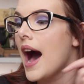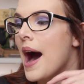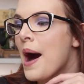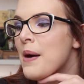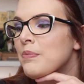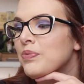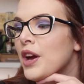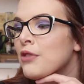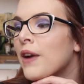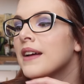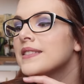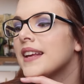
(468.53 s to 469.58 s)

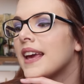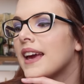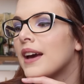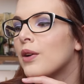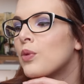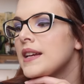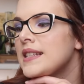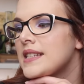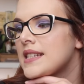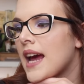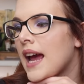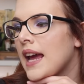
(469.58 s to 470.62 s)
Around here, we
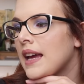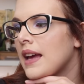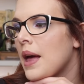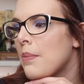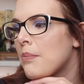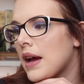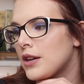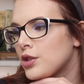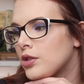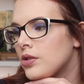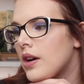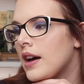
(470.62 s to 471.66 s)
stay
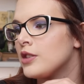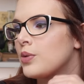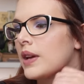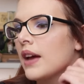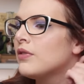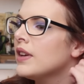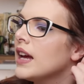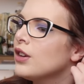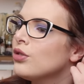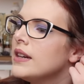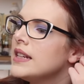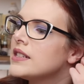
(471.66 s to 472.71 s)
magical and we have
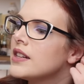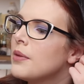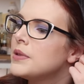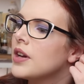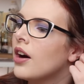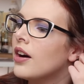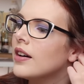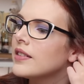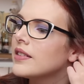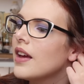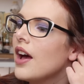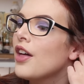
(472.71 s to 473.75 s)
naturally dubbed
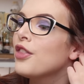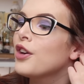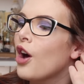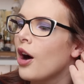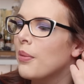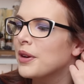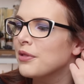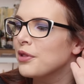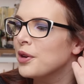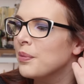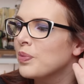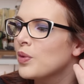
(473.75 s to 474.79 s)
ours the common room.